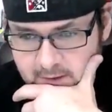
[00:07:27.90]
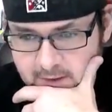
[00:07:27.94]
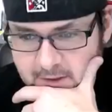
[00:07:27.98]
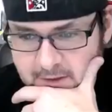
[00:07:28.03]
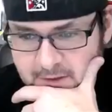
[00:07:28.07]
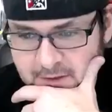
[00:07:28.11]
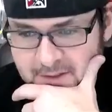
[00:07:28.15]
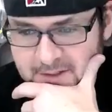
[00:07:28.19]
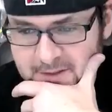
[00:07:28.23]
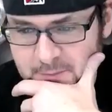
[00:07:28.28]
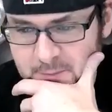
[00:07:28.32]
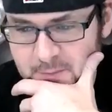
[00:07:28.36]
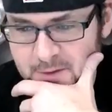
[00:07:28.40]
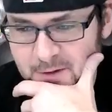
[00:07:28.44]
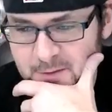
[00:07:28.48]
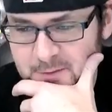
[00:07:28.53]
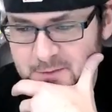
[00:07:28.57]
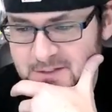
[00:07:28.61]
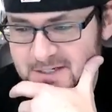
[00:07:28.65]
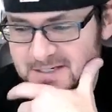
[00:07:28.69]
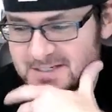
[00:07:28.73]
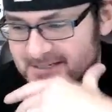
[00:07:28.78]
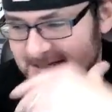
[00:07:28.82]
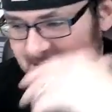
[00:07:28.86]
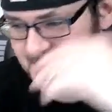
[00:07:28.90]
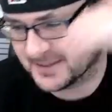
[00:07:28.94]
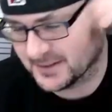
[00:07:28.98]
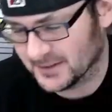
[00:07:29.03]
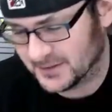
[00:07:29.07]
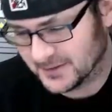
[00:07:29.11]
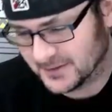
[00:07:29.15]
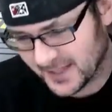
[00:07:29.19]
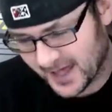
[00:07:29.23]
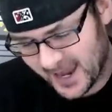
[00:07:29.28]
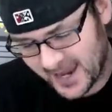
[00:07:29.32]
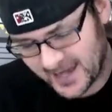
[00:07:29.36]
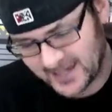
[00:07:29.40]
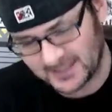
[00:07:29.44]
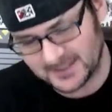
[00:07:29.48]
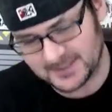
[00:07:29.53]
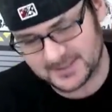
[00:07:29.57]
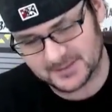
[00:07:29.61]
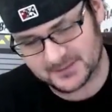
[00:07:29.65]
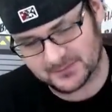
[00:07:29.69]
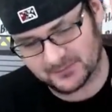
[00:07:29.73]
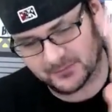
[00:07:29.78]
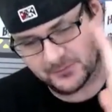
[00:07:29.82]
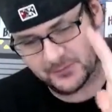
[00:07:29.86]
like Bot said, the
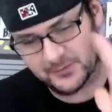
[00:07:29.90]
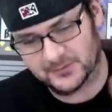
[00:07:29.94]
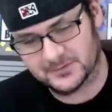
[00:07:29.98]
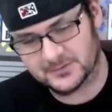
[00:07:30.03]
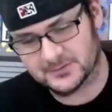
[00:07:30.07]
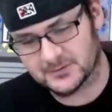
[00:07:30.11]
lines for the